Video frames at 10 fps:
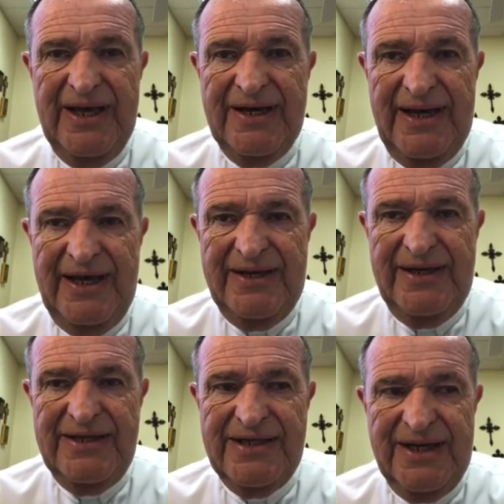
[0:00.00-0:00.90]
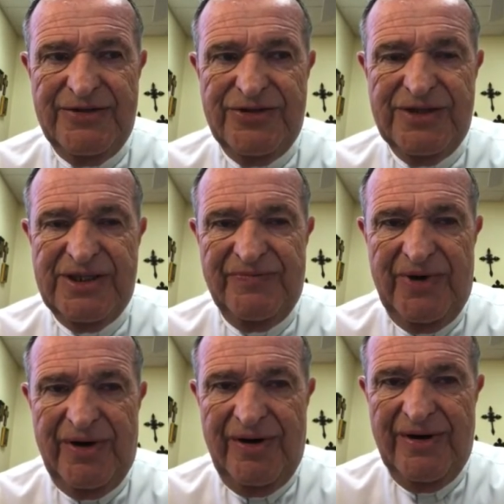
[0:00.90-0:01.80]
and hidden intentions of
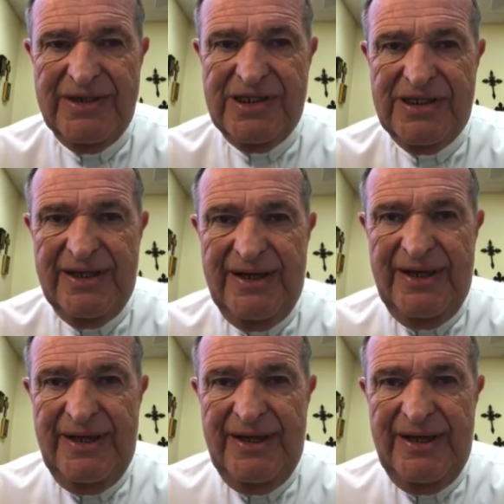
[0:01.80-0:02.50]
our hearts.